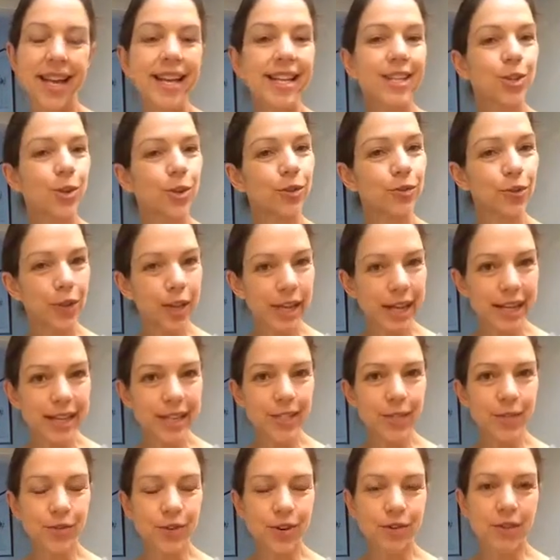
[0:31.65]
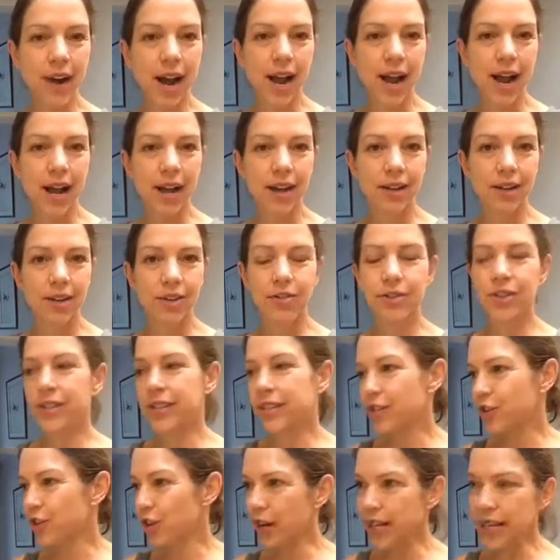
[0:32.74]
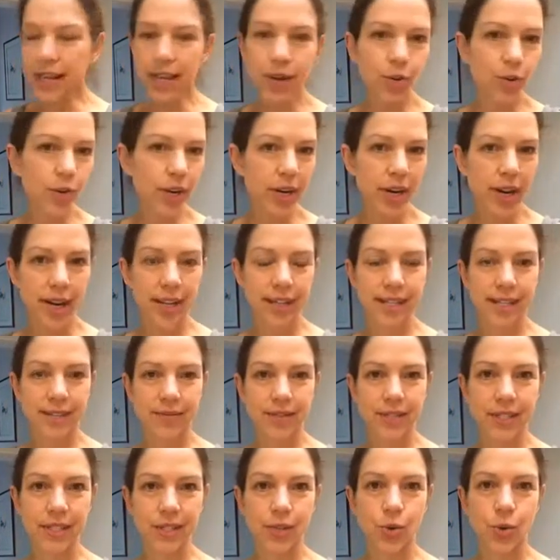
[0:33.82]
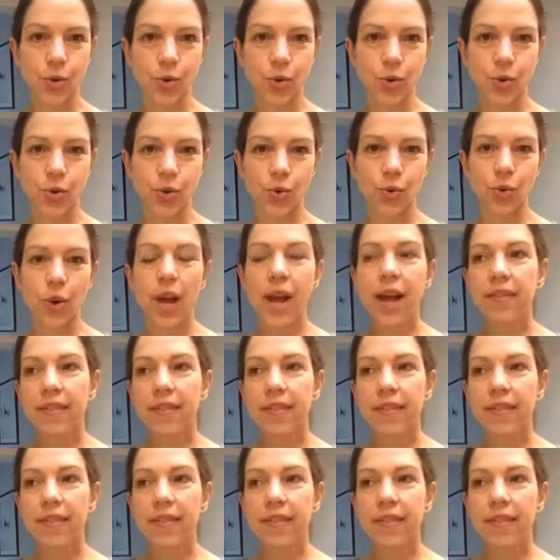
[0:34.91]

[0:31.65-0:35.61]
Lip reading: So if your kids are around and they're trying to get organized for school,